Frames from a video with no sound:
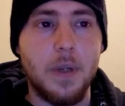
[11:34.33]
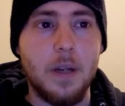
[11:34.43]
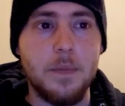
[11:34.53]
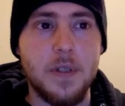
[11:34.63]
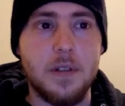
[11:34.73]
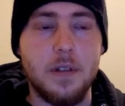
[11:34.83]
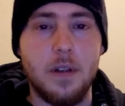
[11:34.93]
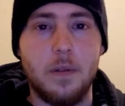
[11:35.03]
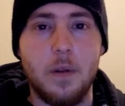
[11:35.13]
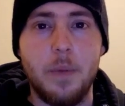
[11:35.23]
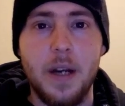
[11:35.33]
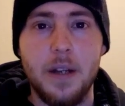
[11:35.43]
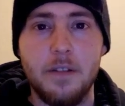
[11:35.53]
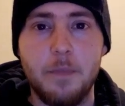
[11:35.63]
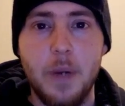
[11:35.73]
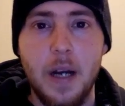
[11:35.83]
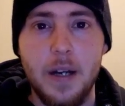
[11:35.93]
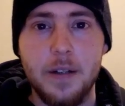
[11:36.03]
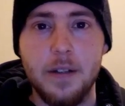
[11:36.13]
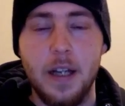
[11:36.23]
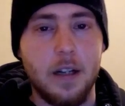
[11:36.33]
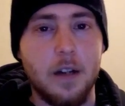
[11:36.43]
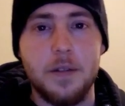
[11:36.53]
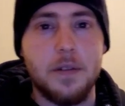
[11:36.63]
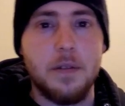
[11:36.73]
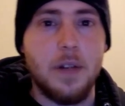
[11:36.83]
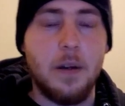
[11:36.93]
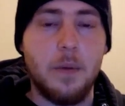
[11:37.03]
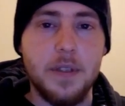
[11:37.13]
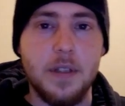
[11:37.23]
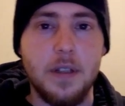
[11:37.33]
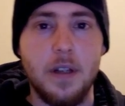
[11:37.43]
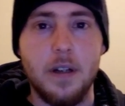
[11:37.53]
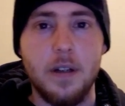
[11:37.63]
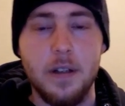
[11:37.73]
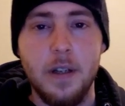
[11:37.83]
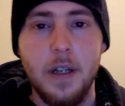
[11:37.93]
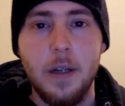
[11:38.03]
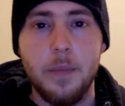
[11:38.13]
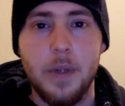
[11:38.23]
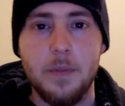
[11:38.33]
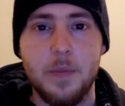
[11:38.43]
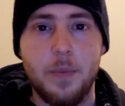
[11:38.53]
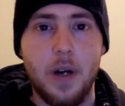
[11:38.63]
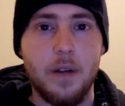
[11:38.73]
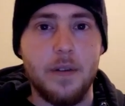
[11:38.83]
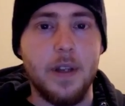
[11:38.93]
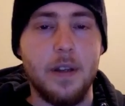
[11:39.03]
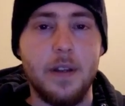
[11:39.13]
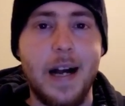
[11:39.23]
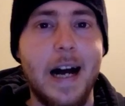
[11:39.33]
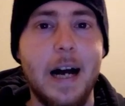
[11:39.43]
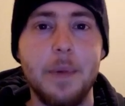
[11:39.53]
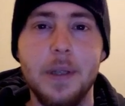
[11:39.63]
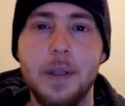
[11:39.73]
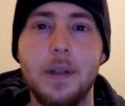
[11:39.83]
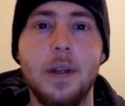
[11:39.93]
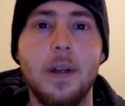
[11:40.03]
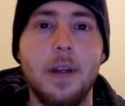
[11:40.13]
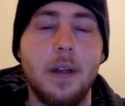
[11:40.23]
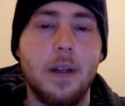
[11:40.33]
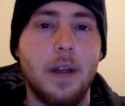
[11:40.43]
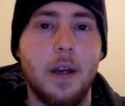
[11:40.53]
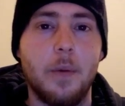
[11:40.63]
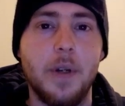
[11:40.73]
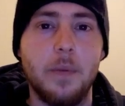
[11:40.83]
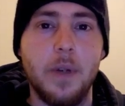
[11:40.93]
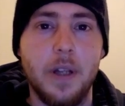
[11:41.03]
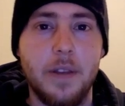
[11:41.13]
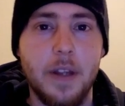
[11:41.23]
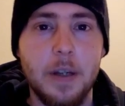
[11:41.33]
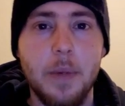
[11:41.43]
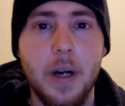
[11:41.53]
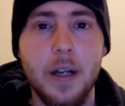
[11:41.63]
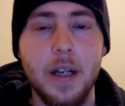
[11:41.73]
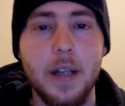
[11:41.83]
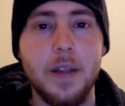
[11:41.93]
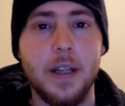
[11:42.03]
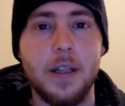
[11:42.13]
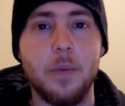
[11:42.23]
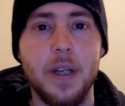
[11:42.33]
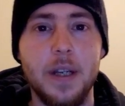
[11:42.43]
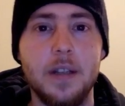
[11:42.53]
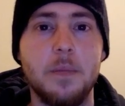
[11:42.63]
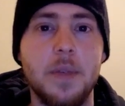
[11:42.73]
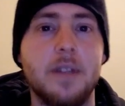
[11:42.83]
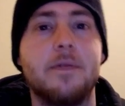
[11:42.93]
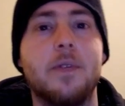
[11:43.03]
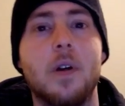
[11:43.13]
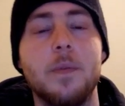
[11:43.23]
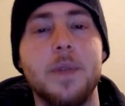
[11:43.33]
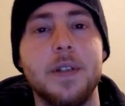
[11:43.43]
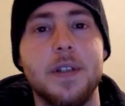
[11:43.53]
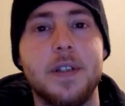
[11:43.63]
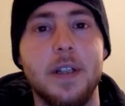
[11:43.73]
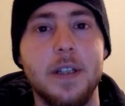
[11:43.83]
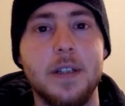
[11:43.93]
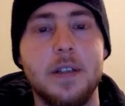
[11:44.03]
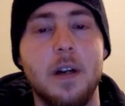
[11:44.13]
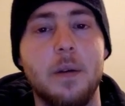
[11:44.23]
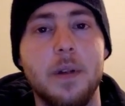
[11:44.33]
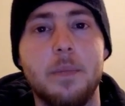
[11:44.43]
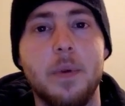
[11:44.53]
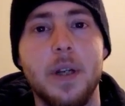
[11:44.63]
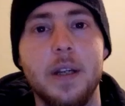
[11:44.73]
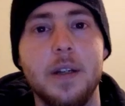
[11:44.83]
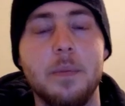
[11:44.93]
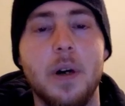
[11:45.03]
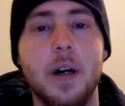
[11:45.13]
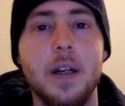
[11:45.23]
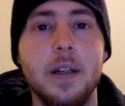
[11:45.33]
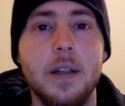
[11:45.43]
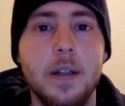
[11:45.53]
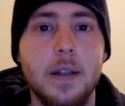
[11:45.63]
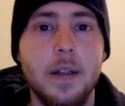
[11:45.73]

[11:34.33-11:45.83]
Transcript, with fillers: it becomes just a repetitive pattern, like, oh, just do that once a year, and it becomes part of the habit, and we don't really think about it. And I think that we need to be informed and just at least know what you're putting in your body.